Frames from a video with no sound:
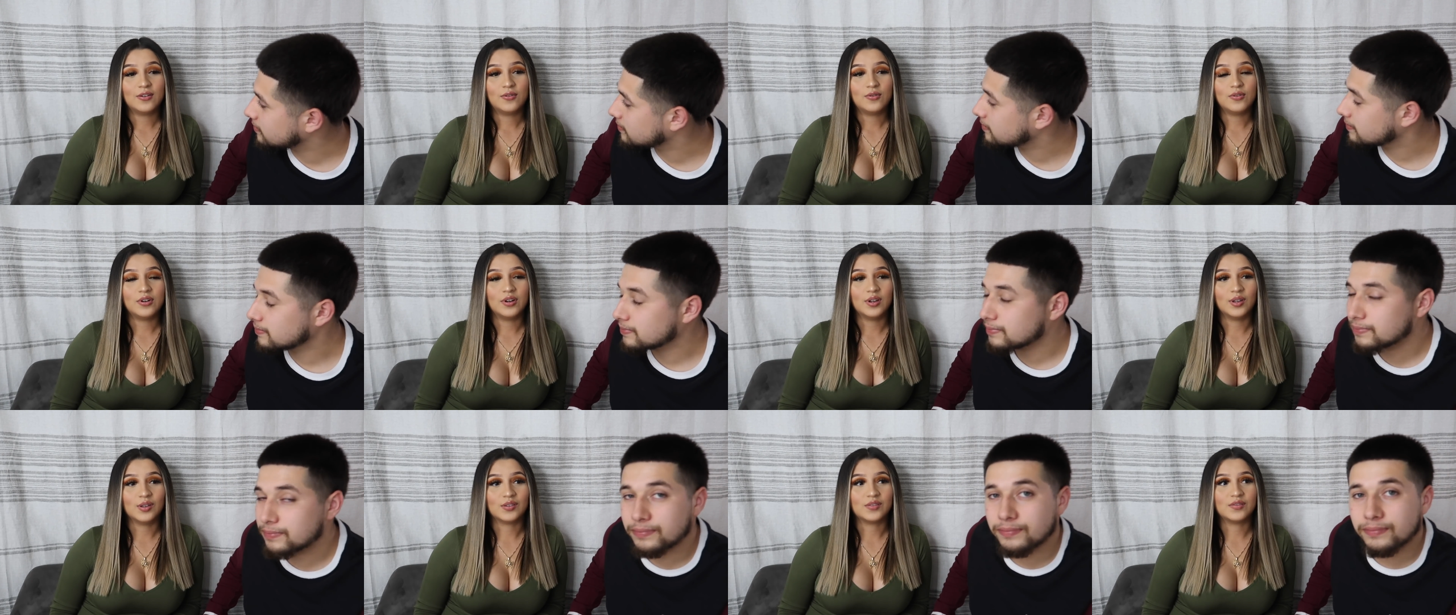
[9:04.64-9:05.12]

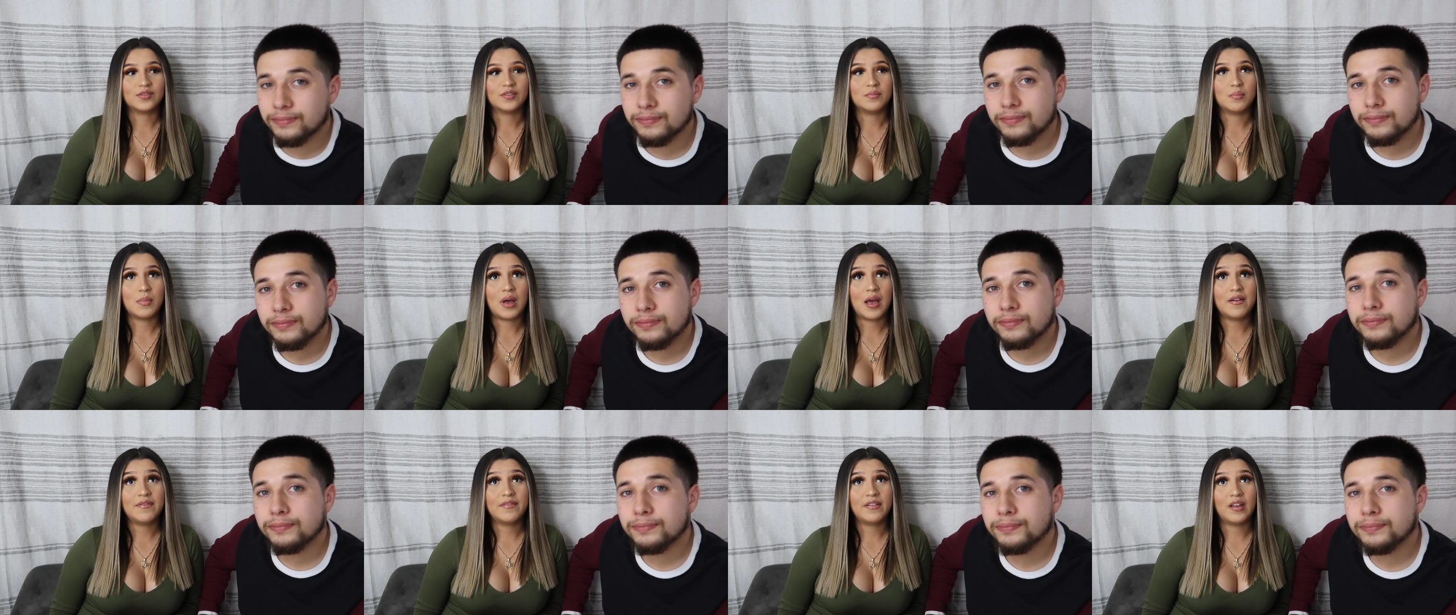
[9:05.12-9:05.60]
Speaker 1: well so
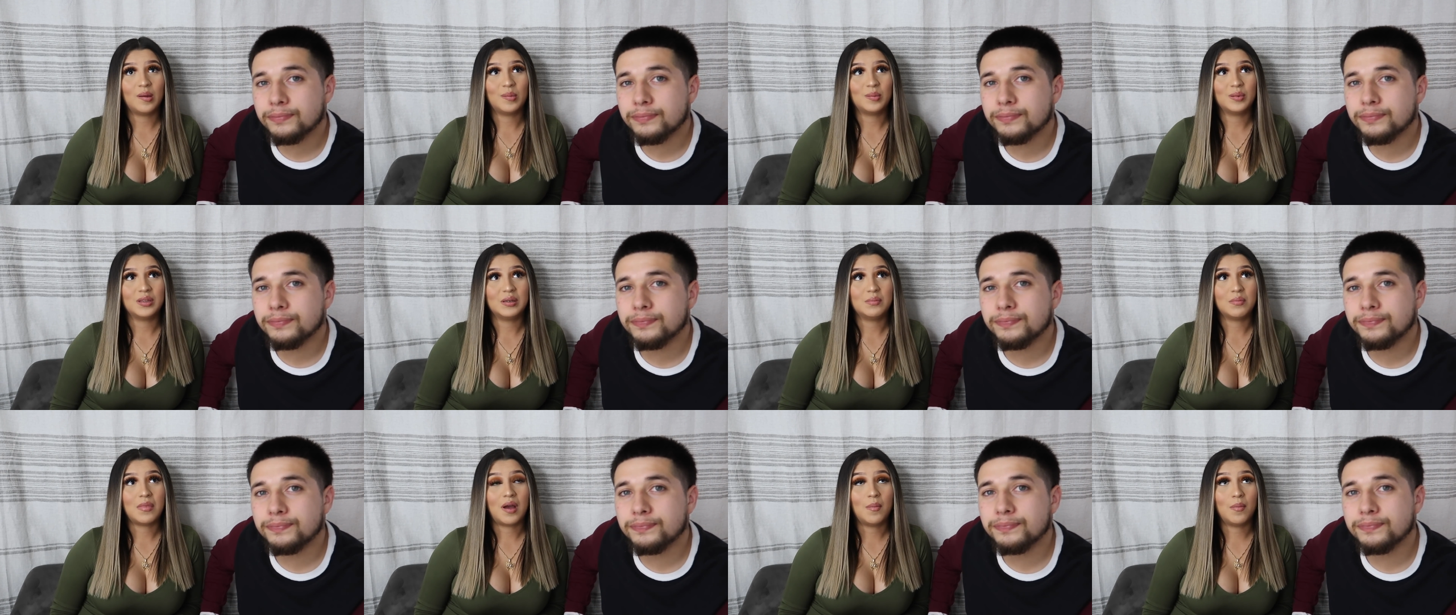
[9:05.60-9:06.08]
my
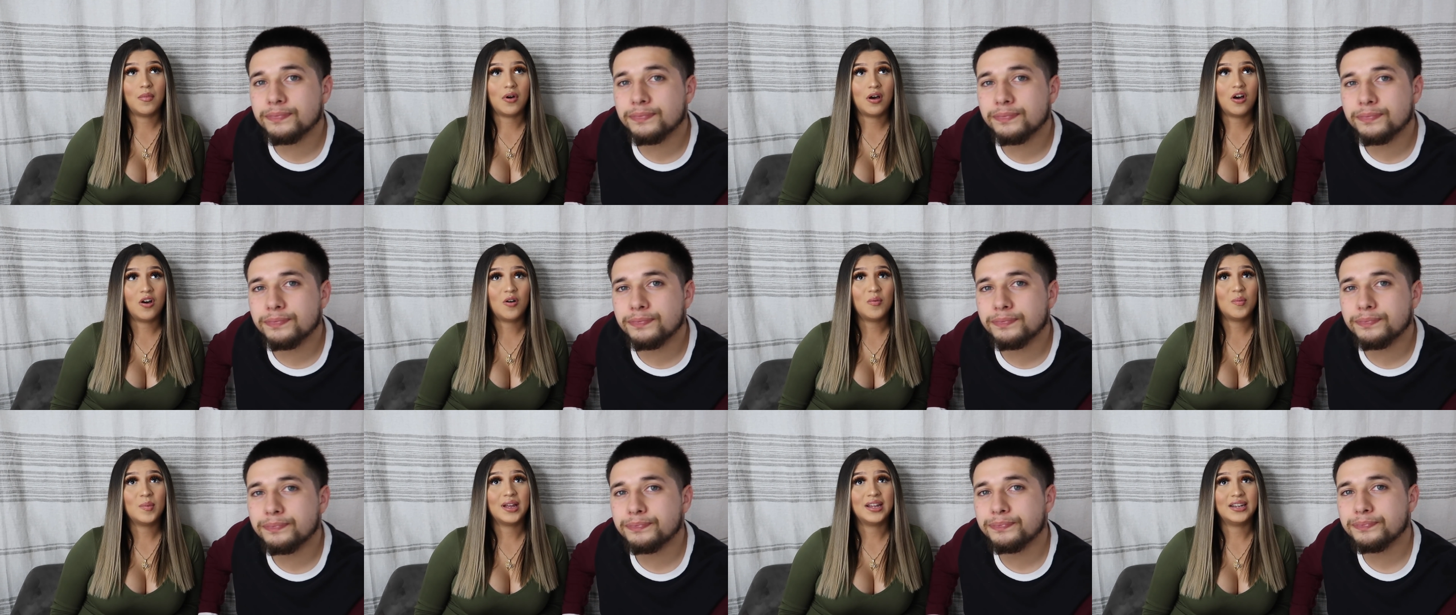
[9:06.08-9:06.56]
family my
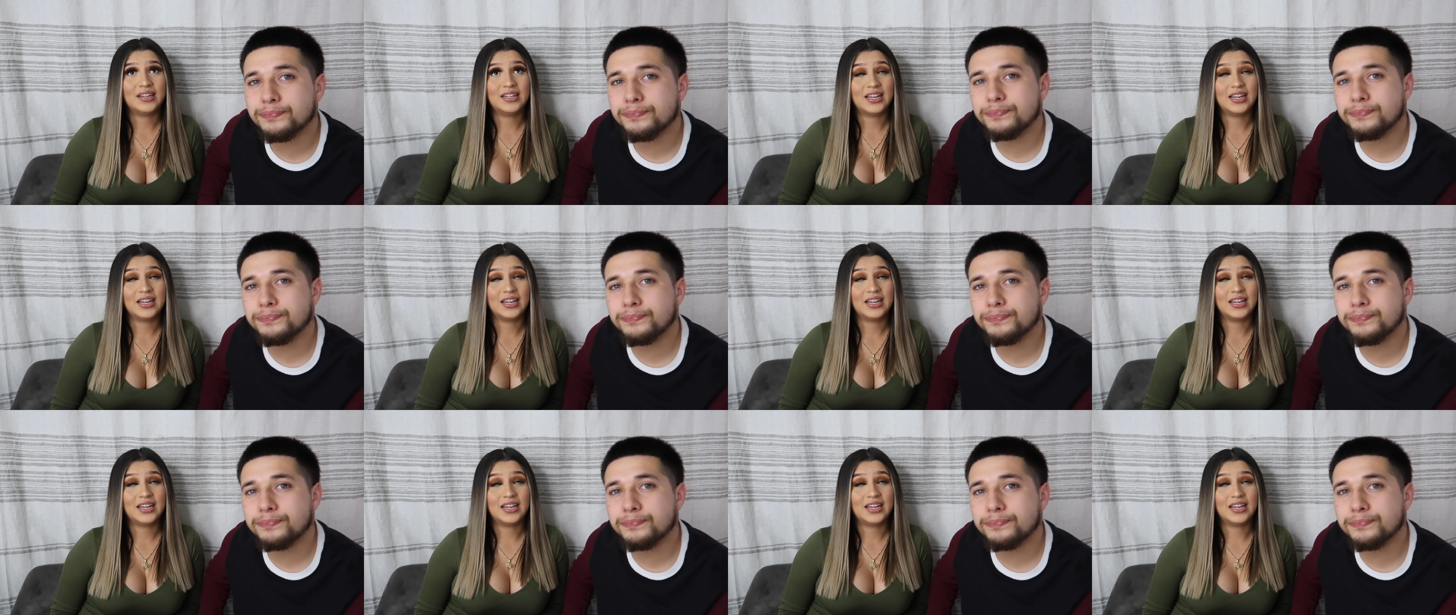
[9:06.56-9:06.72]
mom my